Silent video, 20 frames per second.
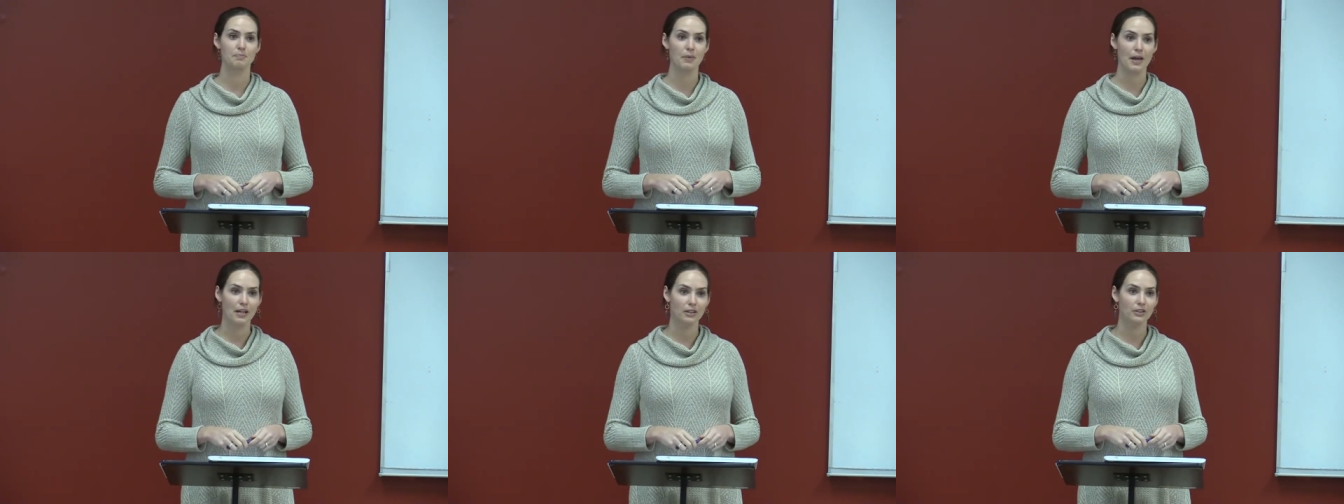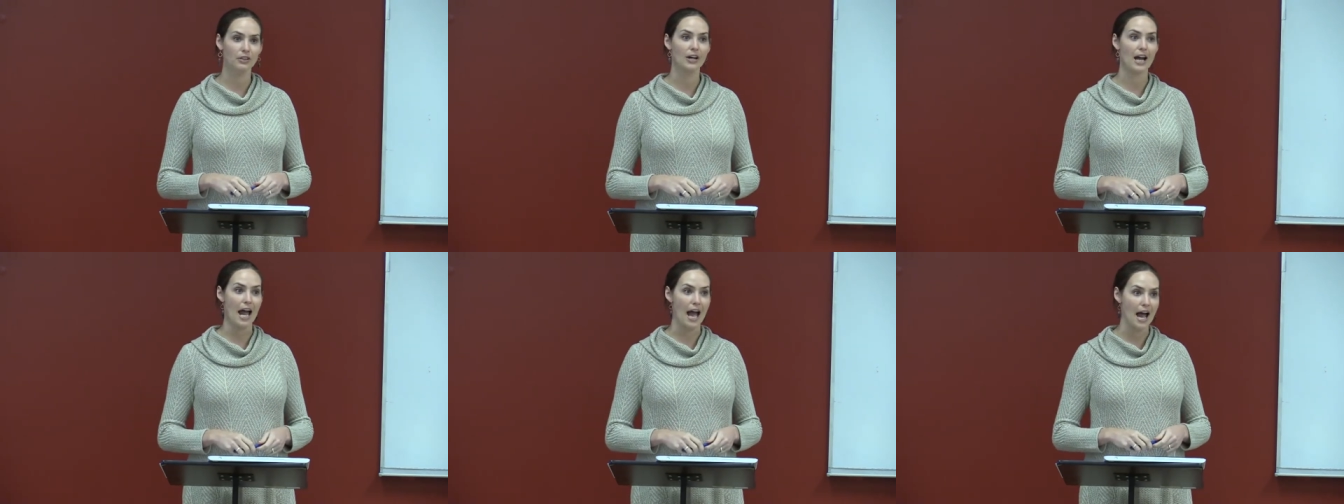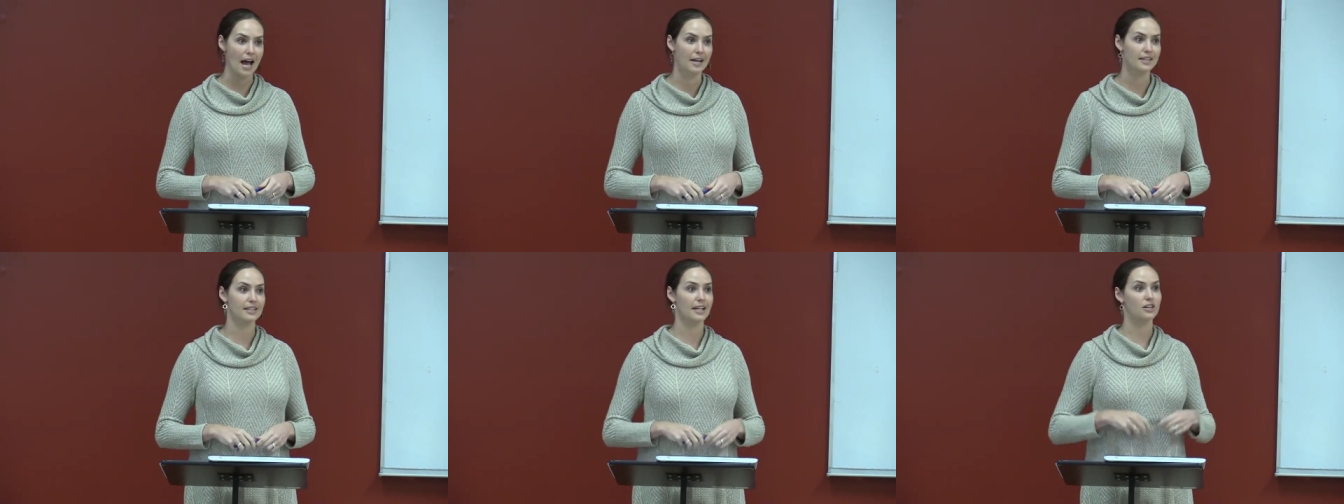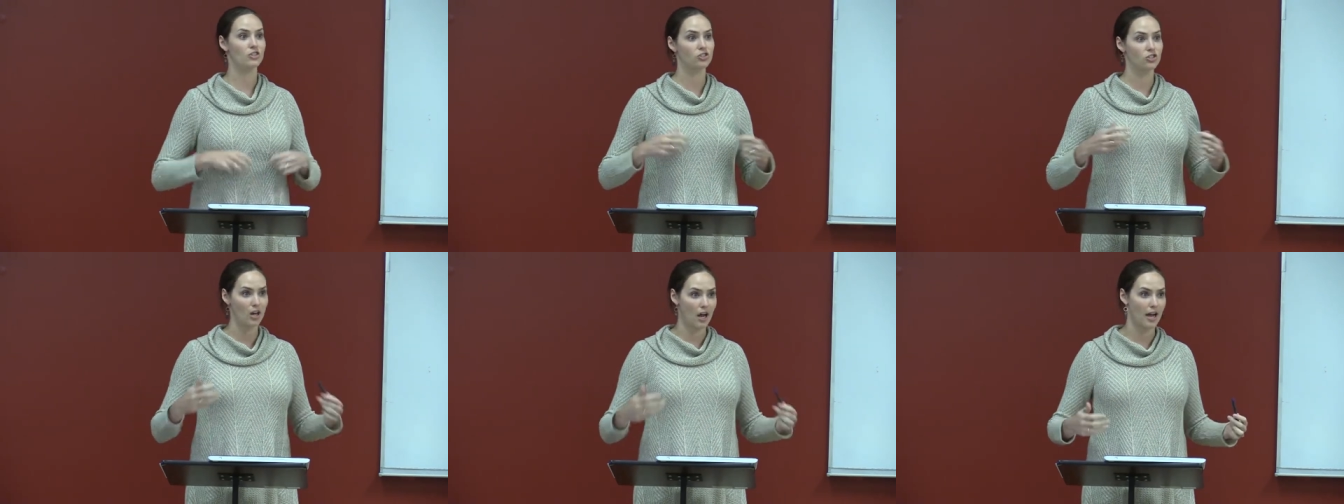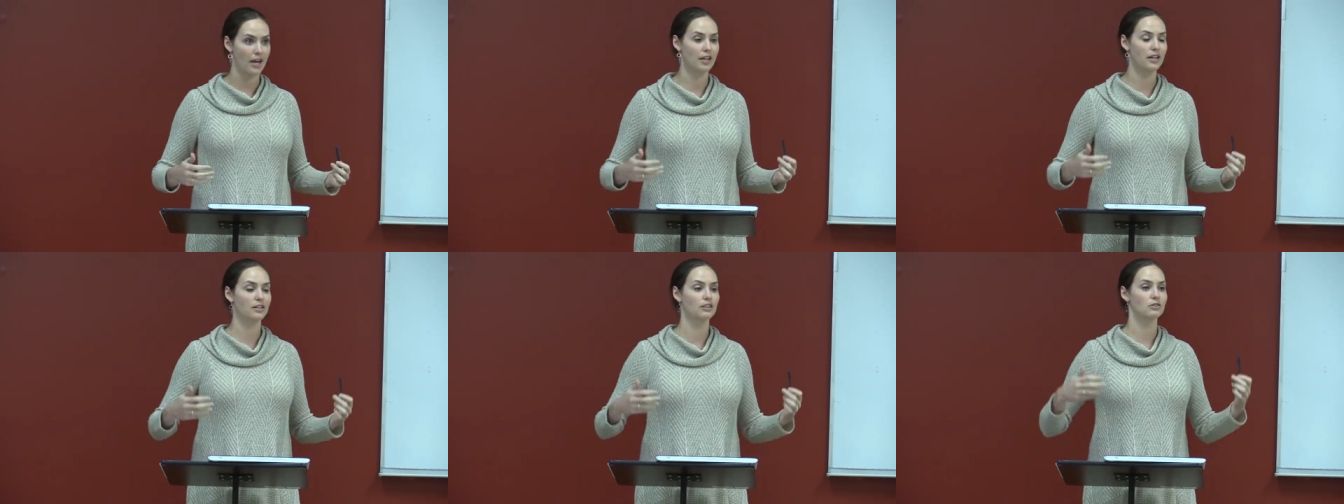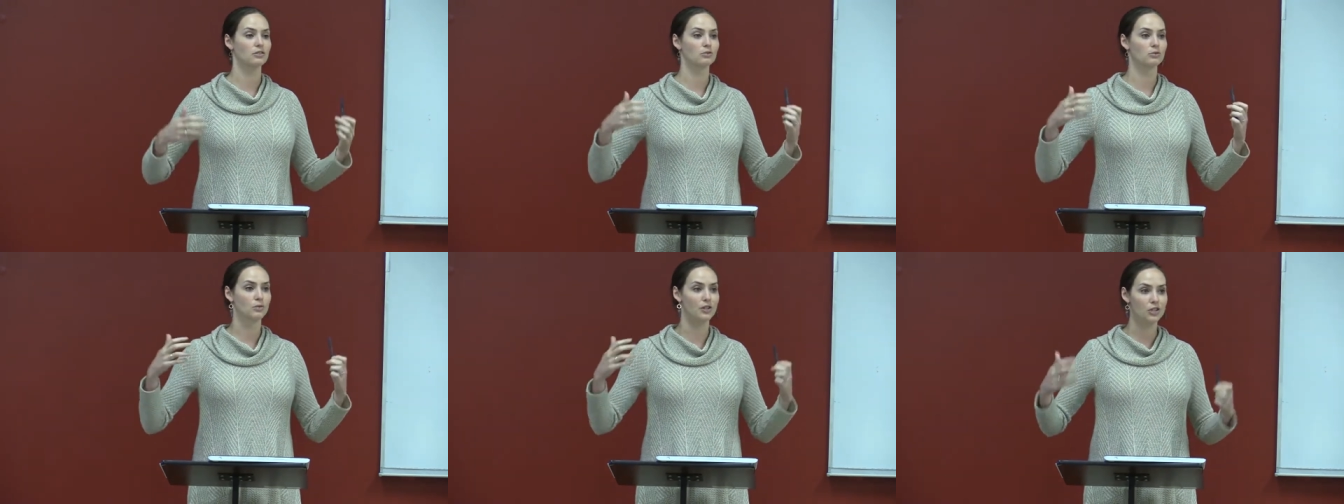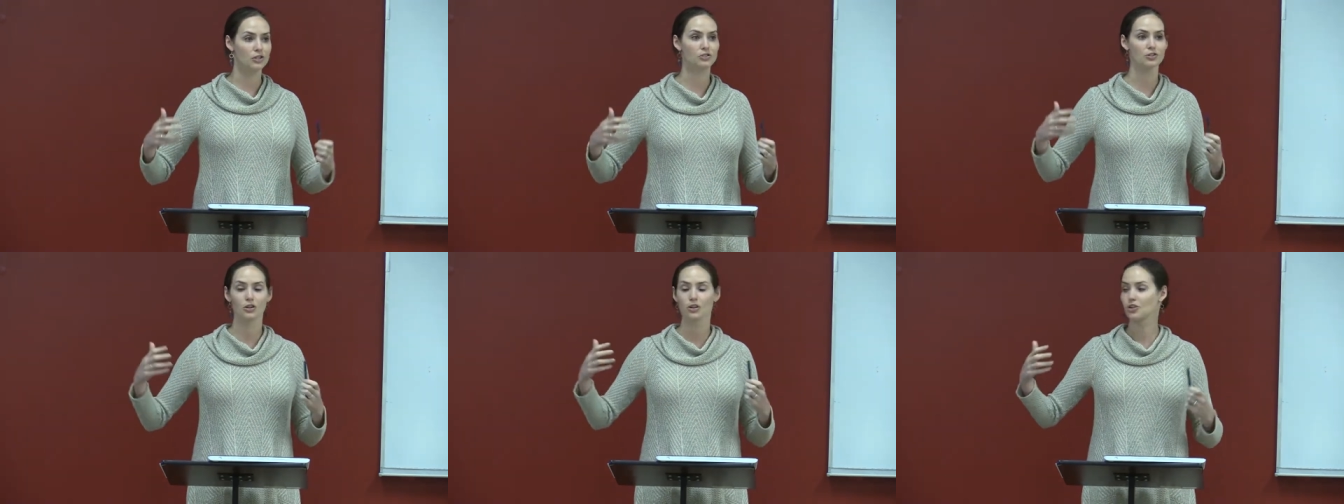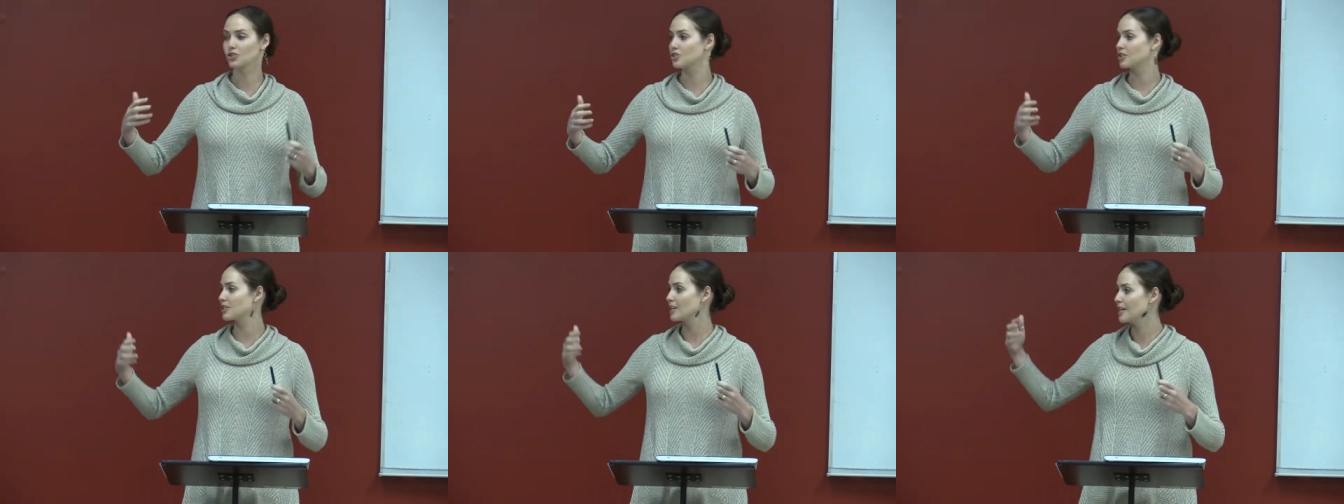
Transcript: Baylor has a giant research